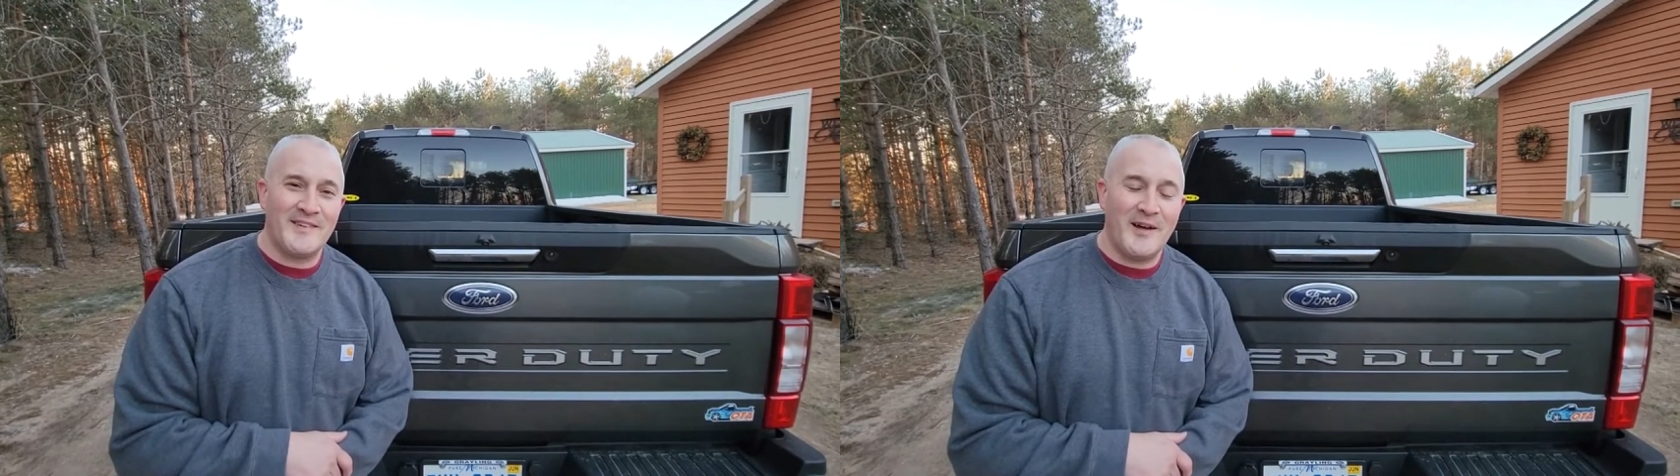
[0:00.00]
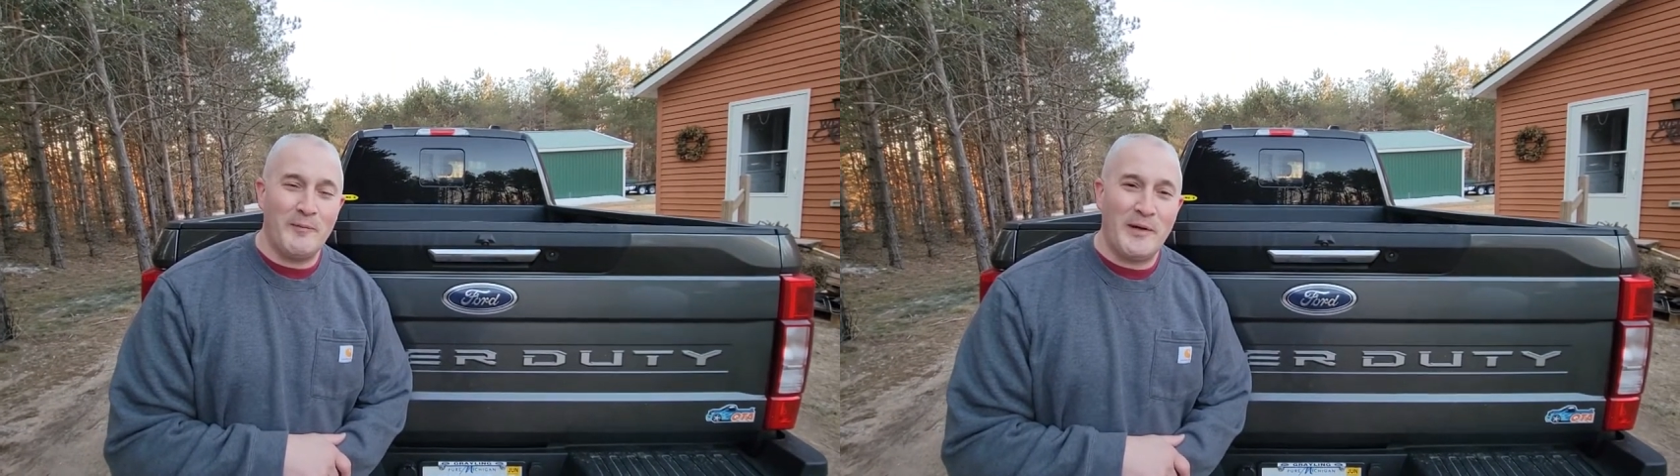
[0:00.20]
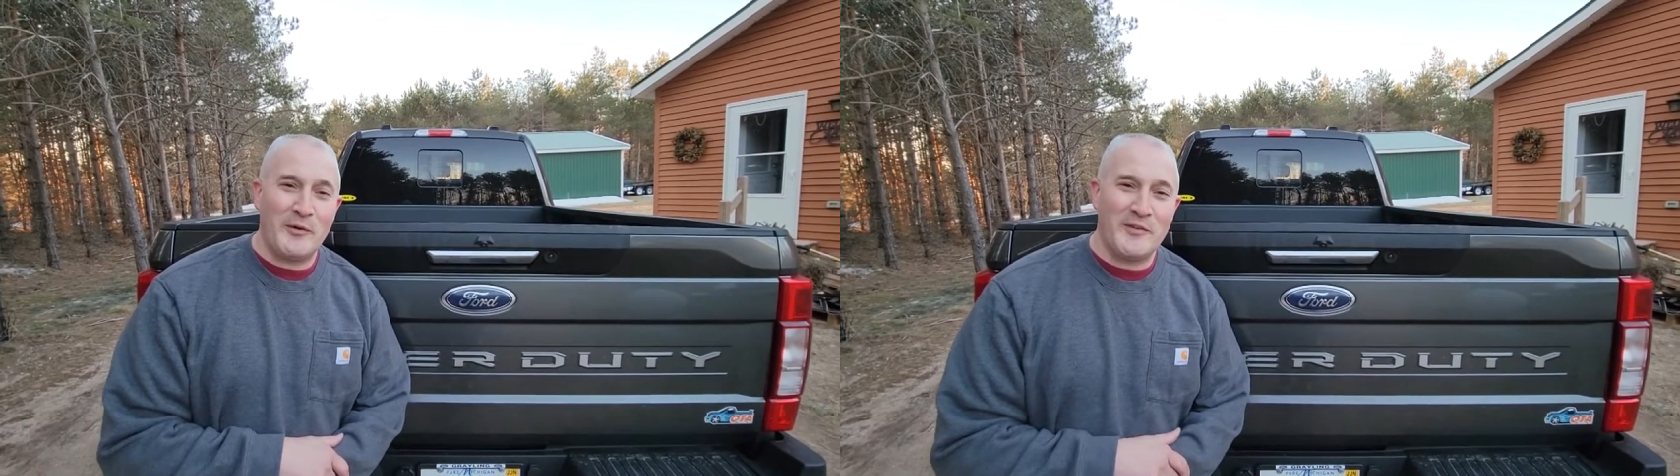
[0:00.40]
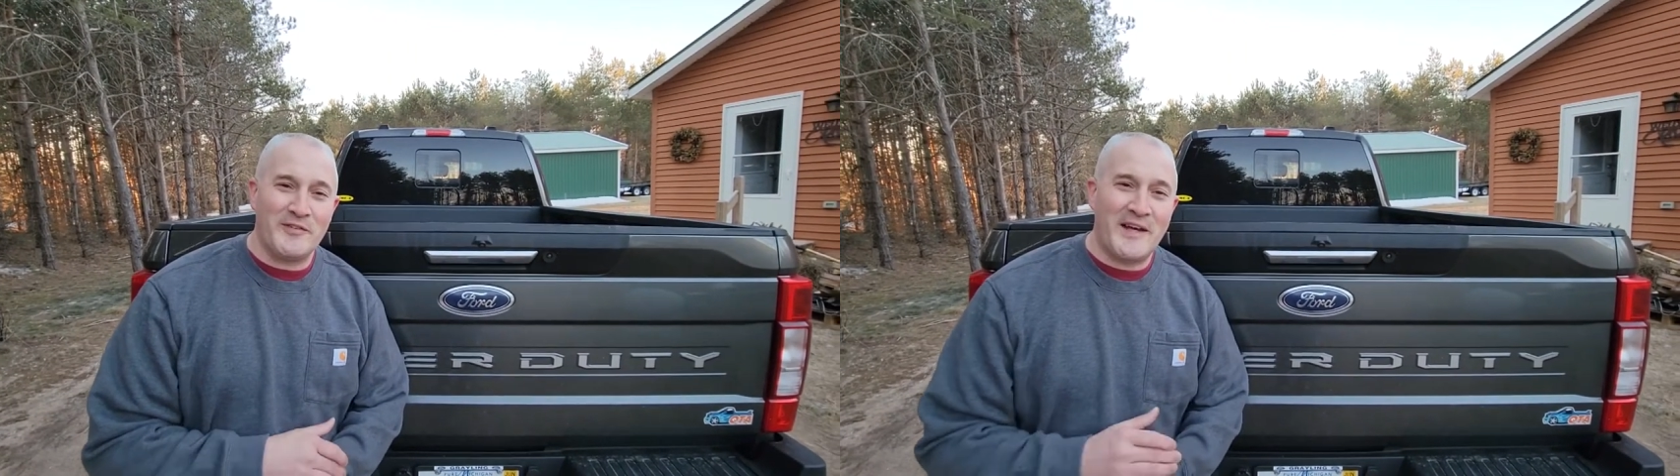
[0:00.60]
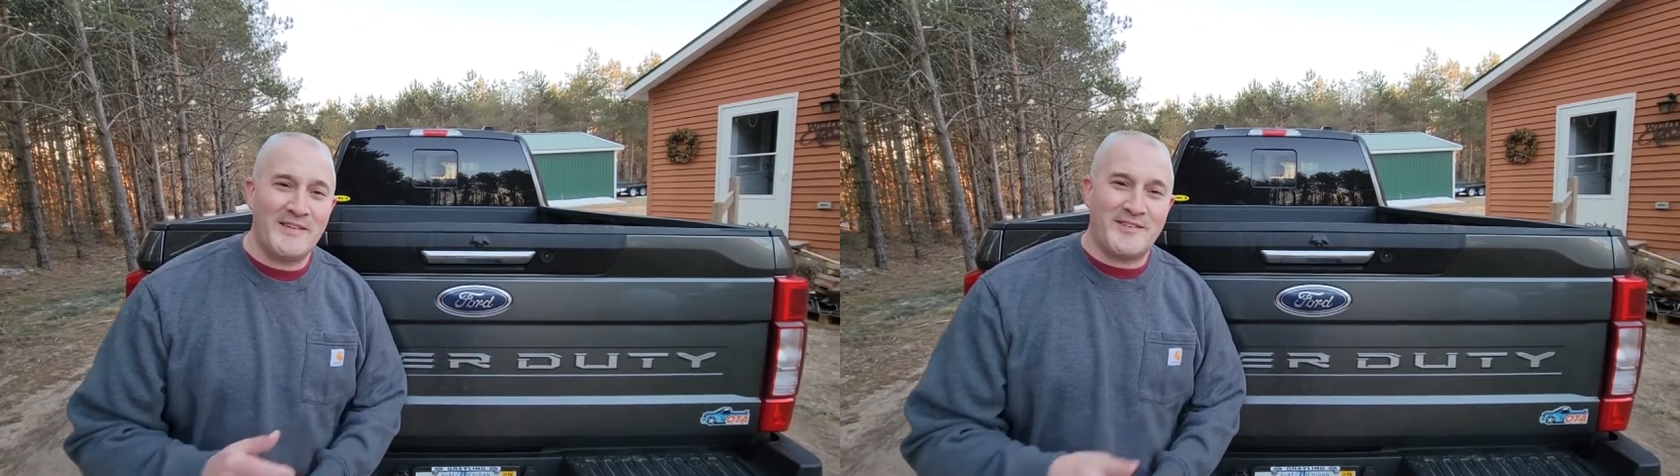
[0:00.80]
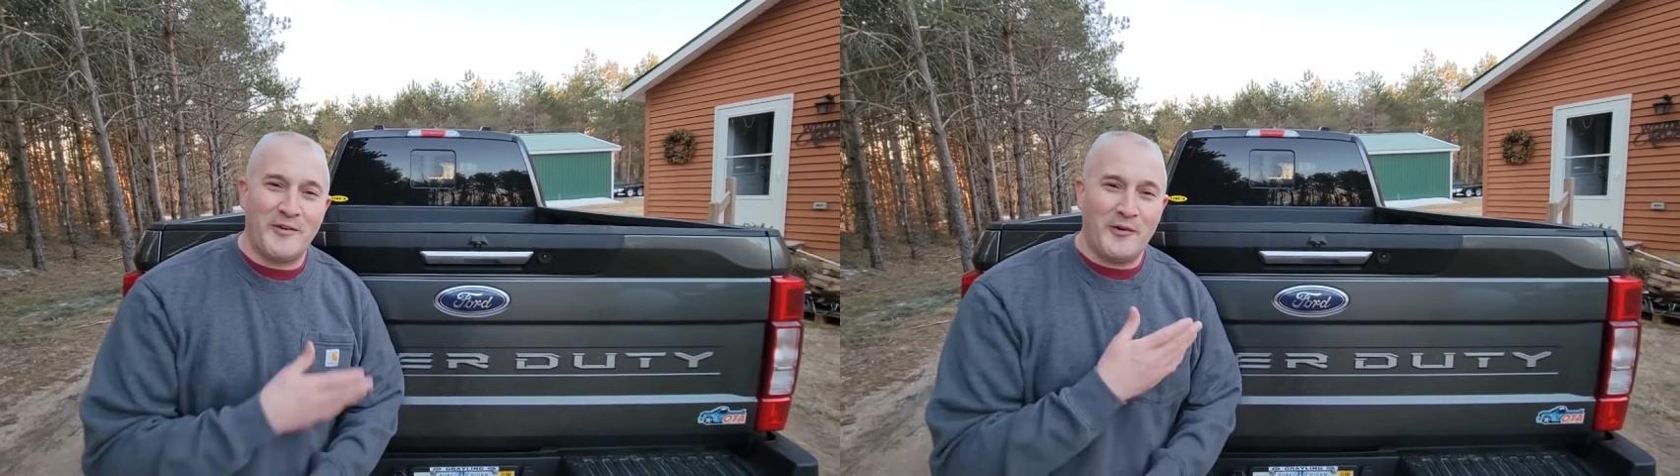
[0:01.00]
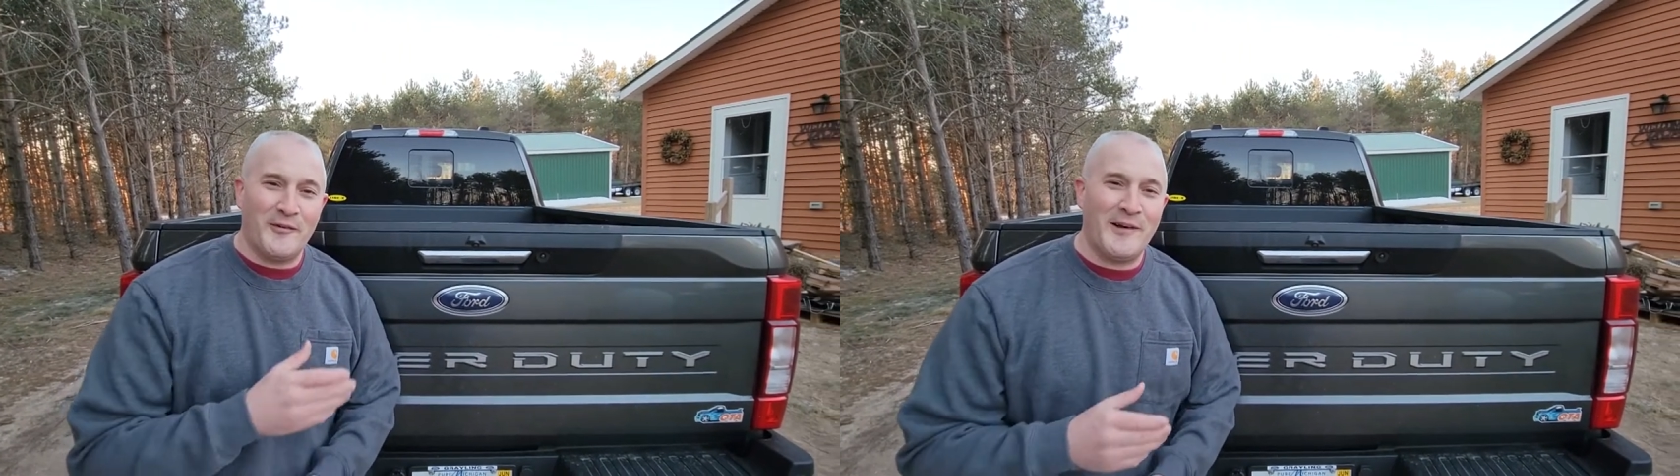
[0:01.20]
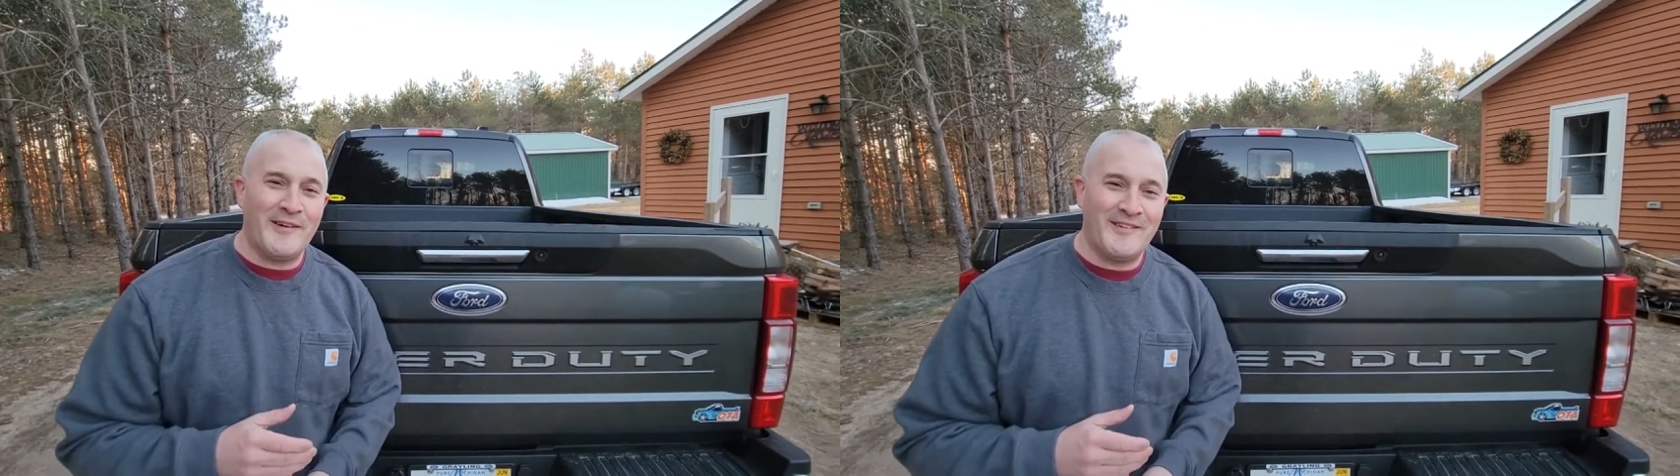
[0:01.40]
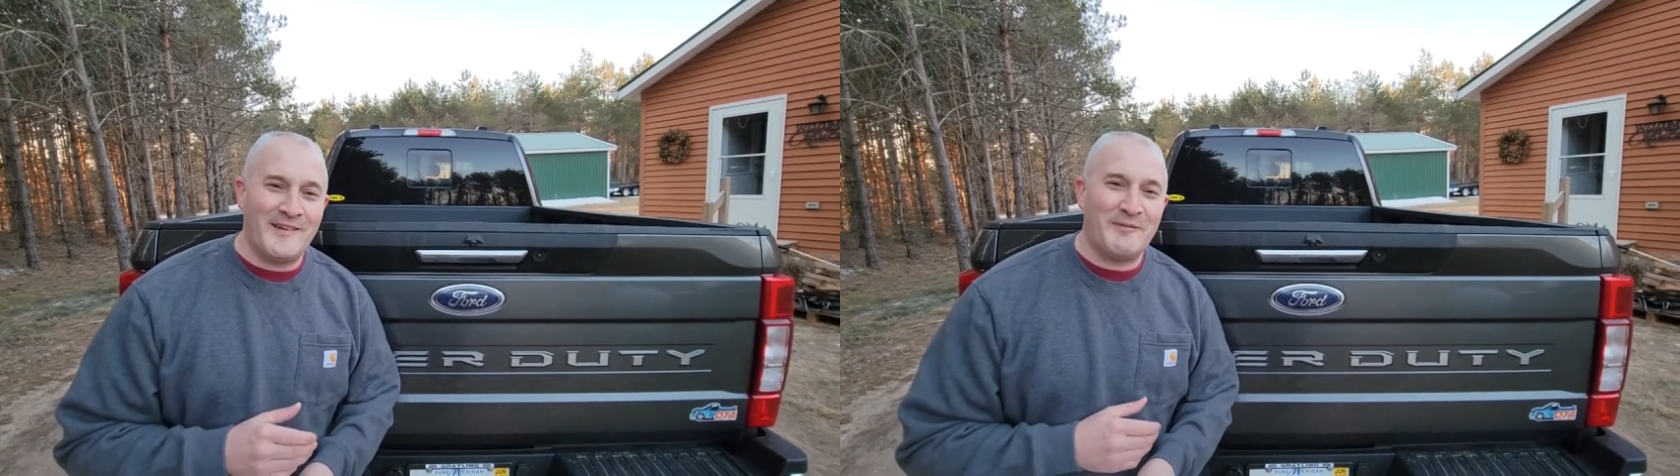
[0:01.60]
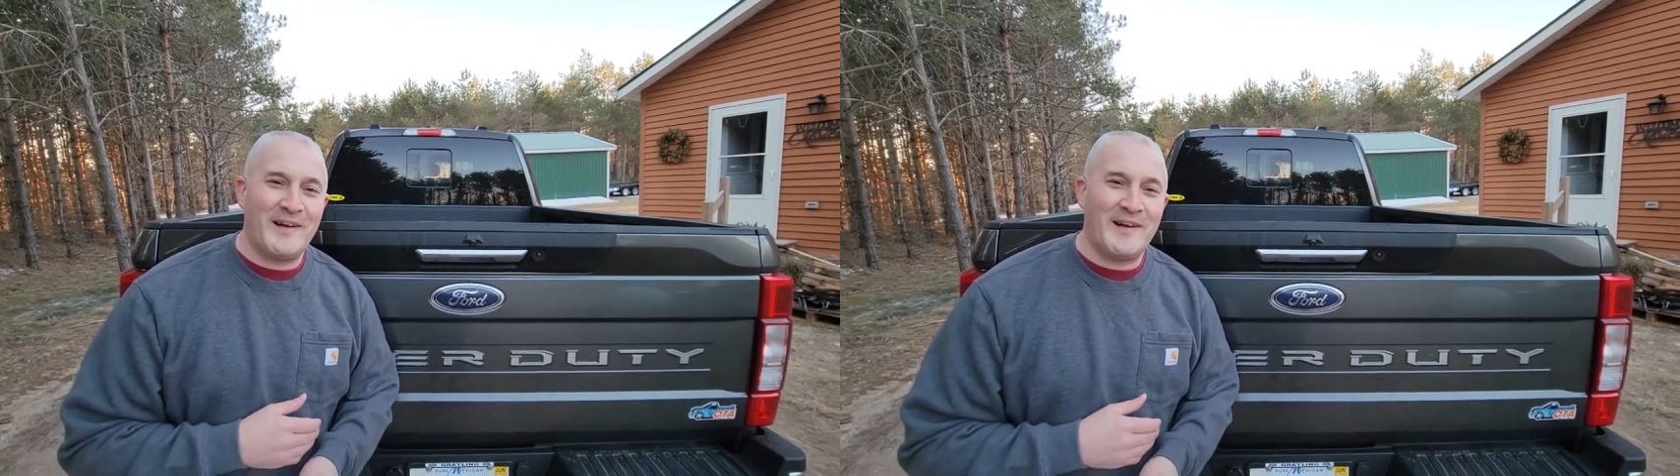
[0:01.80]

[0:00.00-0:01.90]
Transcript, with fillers: um, it was nice going around it,